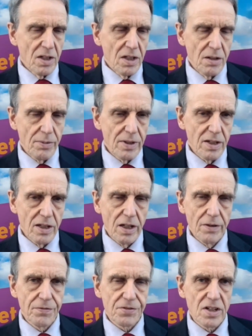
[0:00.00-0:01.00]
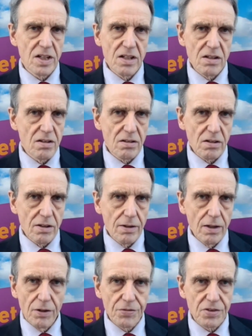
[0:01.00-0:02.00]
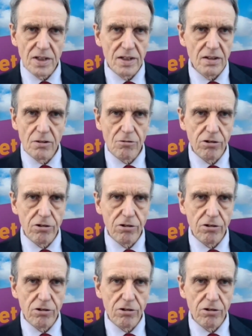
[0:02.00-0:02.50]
I mean, I've seen I've seen